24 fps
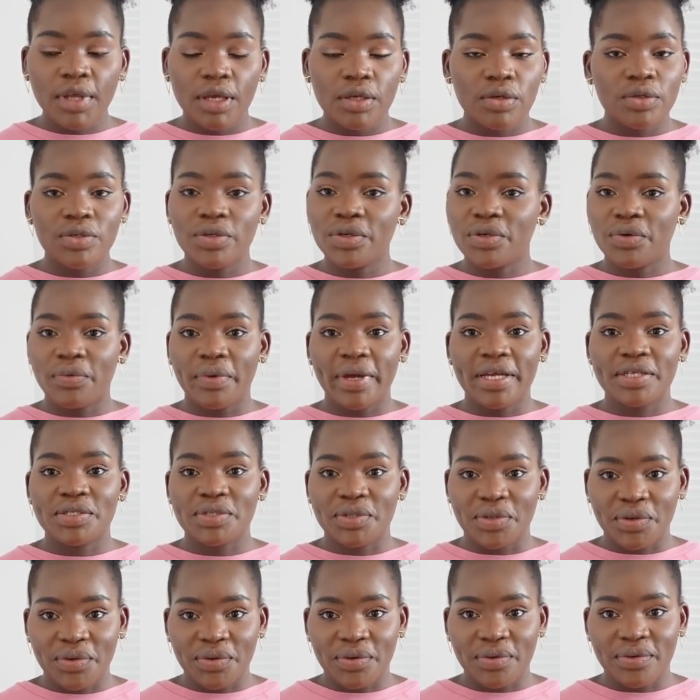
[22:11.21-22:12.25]
you don't know where
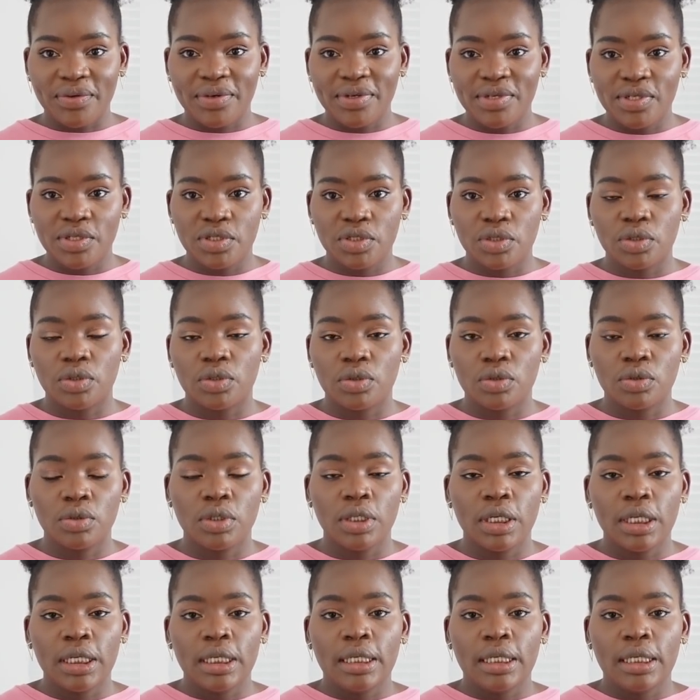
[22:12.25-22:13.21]
to go. So